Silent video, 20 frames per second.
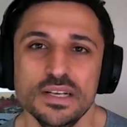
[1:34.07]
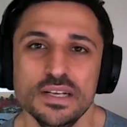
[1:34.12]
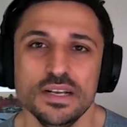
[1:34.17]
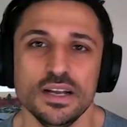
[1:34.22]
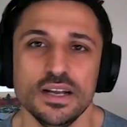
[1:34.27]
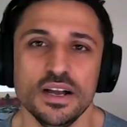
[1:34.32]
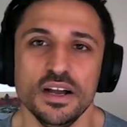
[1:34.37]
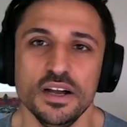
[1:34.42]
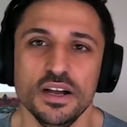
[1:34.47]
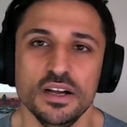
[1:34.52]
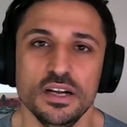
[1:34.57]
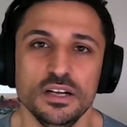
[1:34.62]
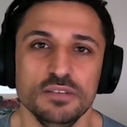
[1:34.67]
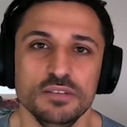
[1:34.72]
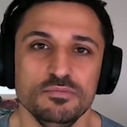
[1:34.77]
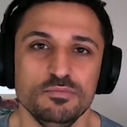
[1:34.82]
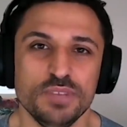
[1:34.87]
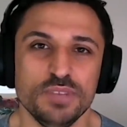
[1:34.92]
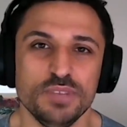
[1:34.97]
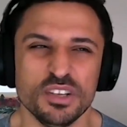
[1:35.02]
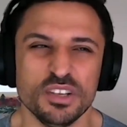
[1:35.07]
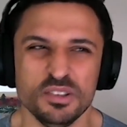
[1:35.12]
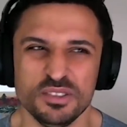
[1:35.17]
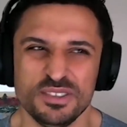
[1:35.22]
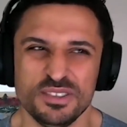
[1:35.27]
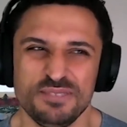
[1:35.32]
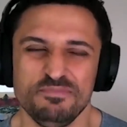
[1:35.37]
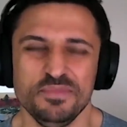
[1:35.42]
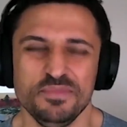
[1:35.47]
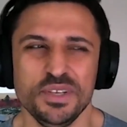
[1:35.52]
uh, because
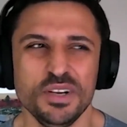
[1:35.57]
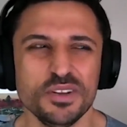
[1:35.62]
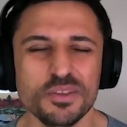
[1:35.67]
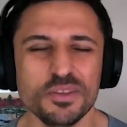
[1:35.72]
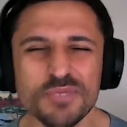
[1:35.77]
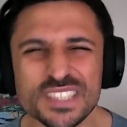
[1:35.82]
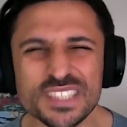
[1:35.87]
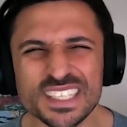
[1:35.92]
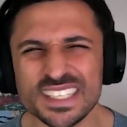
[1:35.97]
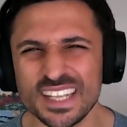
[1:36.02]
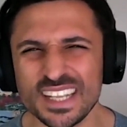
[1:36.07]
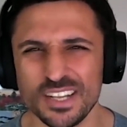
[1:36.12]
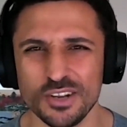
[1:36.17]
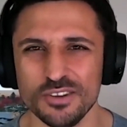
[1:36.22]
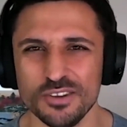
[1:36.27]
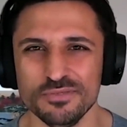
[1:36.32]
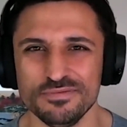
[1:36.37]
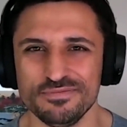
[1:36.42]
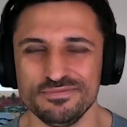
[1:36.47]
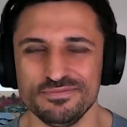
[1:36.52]
you know there was just a lot of